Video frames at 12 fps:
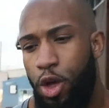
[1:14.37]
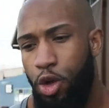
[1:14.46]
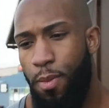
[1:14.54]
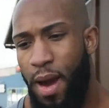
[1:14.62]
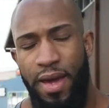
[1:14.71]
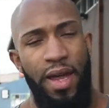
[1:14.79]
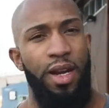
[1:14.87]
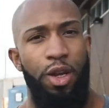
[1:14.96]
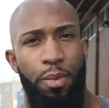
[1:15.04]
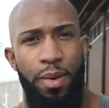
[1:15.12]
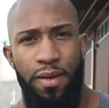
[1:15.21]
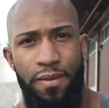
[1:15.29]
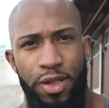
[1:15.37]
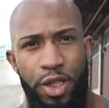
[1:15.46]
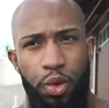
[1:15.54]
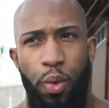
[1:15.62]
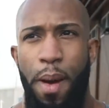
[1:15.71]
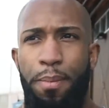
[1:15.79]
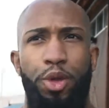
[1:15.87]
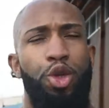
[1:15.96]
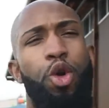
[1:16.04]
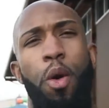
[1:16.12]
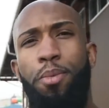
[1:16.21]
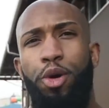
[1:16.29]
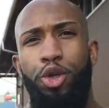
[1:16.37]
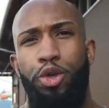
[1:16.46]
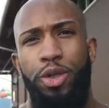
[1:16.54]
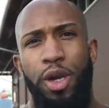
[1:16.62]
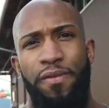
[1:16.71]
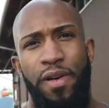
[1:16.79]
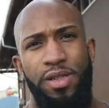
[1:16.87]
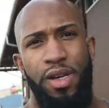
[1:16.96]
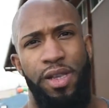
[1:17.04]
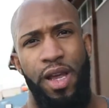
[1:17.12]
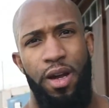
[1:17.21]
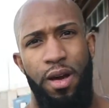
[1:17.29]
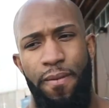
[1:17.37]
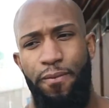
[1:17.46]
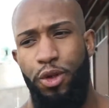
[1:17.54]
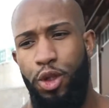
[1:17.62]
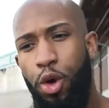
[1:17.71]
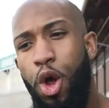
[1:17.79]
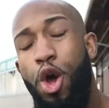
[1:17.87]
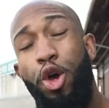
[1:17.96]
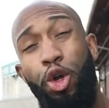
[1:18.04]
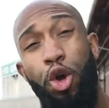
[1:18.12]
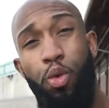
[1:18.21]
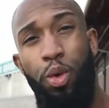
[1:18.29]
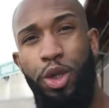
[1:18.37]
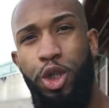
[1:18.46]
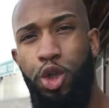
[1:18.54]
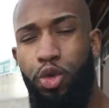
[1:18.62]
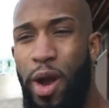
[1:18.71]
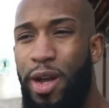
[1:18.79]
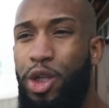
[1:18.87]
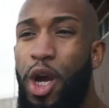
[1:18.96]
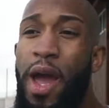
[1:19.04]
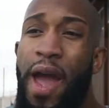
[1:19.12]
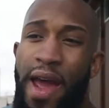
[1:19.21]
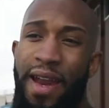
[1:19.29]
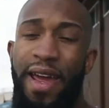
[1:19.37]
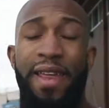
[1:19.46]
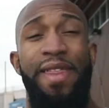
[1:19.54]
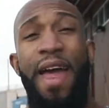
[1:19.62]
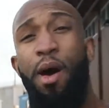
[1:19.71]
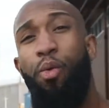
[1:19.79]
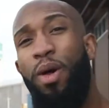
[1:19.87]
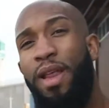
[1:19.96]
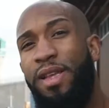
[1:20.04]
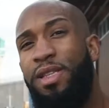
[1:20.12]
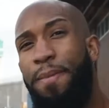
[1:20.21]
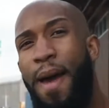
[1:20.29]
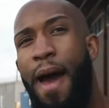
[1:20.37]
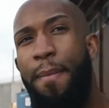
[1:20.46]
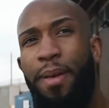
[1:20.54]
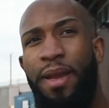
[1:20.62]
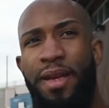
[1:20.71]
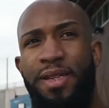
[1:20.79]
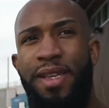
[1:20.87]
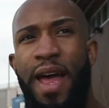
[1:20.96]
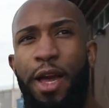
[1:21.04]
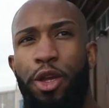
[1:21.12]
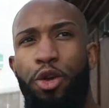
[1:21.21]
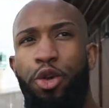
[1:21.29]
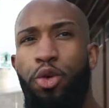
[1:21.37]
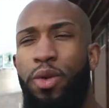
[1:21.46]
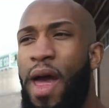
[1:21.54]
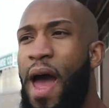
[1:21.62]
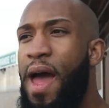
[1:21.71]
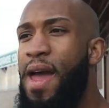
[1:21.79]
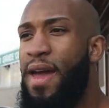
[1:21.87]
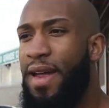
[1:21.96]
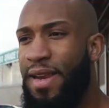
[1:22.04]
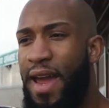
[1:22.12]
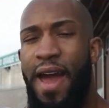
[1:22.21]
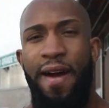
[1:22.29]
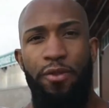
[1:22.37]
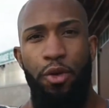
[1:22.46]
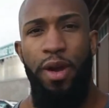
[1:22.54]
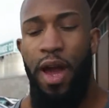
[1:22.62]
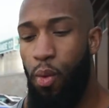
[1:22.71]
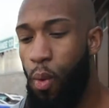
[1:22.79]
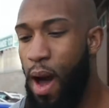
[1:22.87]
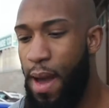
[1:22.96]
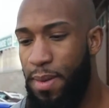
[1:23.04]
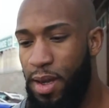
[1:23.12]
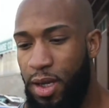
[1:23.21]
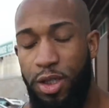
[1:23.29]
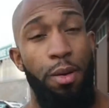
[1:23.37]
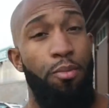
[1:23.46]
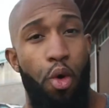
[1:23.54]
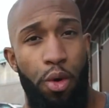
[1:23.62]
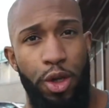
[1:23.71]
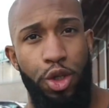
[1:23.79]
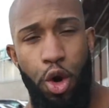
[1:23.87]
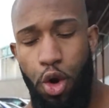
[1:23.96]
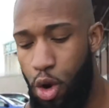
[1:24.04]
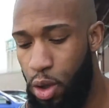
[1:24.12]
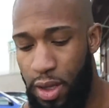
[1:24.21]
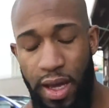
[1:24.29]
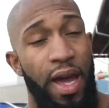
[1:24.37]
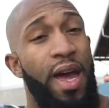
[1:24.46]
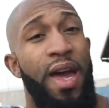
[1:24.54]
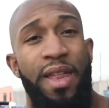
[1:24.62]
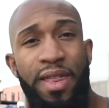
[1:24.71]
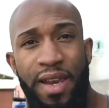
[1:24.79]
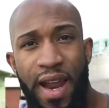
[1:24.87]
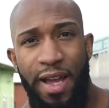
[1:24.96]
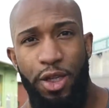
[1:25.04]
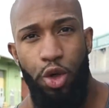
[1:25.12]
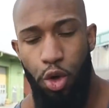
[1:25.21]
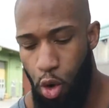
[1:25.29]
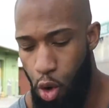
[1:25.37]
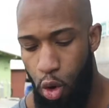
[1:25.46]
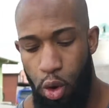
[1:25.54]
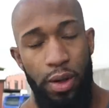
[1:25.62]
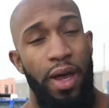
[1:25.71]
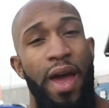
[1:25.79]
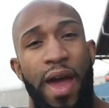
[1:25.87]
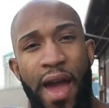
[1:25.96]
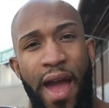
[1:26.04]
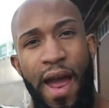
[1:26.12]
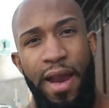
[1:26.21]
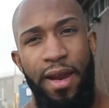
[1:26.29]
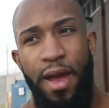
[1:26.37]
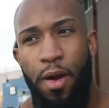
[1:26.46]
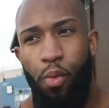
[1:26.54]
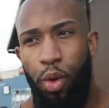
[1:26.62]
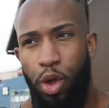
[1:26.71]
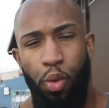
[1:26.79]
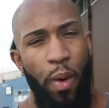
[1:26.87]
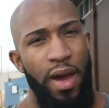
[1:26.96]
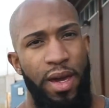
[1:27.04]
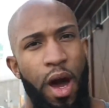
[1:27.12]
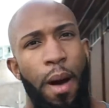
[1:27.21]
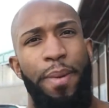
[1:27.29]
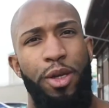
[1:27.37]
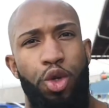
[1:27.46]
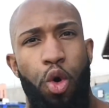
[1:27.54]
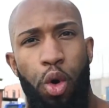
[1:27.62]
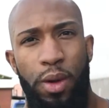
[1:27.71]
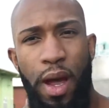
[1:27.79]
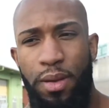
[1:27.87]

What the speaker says: you might get a little bit of a sweat, but you don't push yourself outside that comfort zone. You don't really stretch. And in that, what ends up happening is that you do that day after day. Why? Because the mornings are early, the nights are cold, and when you wake up, it's cold